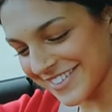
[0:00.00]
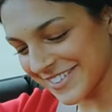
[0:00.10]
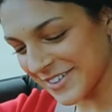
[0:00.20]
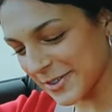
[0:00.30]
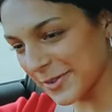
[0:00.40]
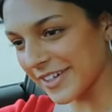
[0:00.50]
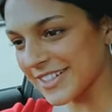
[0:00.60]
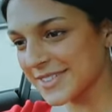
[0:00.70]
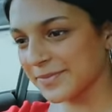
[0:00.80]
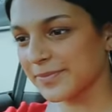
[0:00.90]
Right, what we're going to do
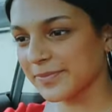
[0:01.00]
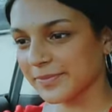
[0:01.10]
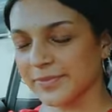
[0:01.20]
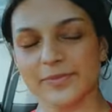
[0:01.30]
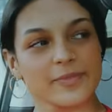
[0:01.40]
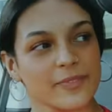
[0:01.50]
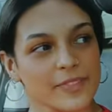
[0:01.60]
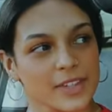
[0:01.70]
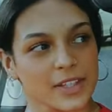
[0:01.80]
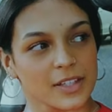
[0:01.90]
next is we're going to do
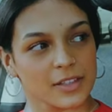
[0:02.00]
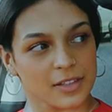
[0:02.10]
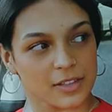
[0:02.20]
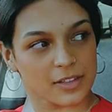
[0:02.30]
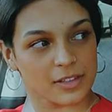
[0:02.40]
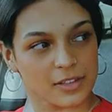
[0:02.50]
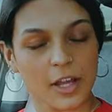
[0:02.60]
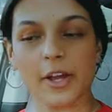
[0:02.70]
the route.